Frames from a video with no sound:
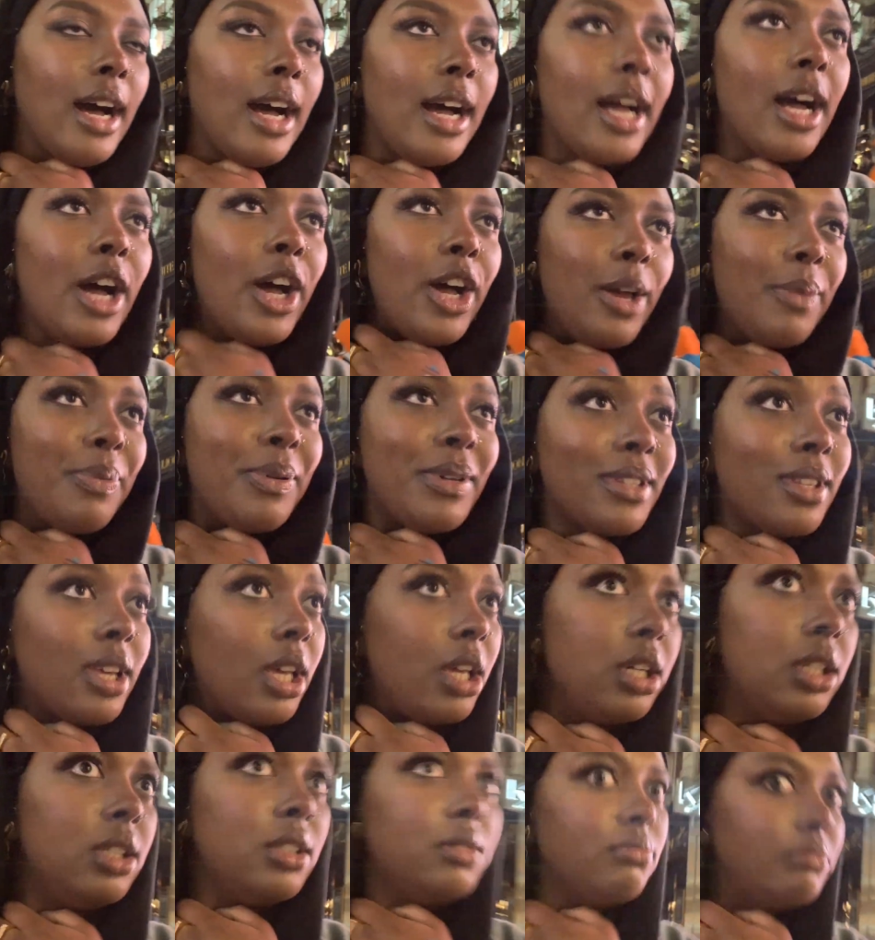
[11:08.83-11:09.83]
I hope it's
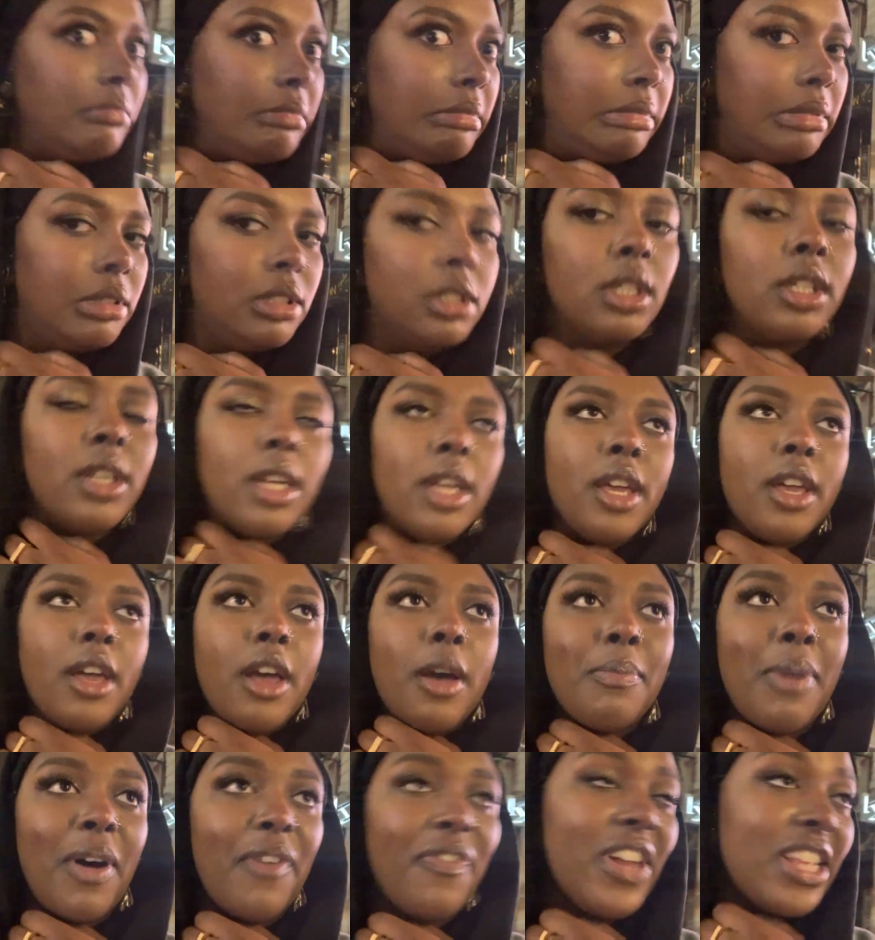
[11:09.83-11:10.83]
good.
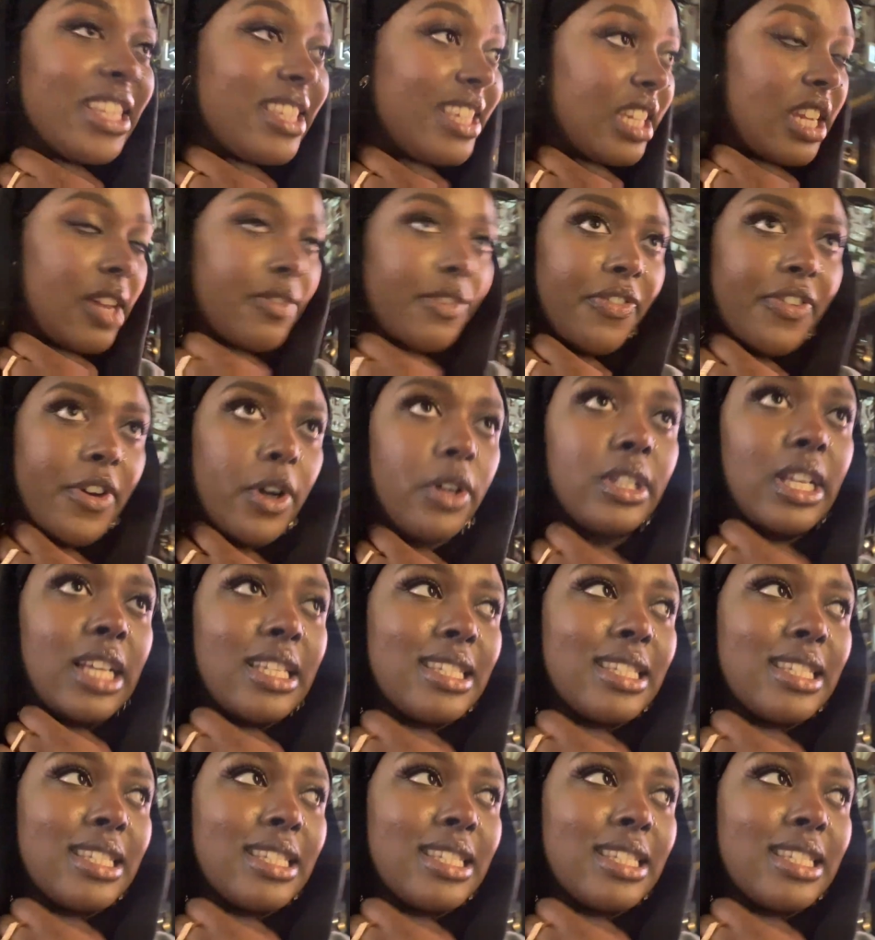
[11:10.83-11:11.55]
But Fenty never failed us.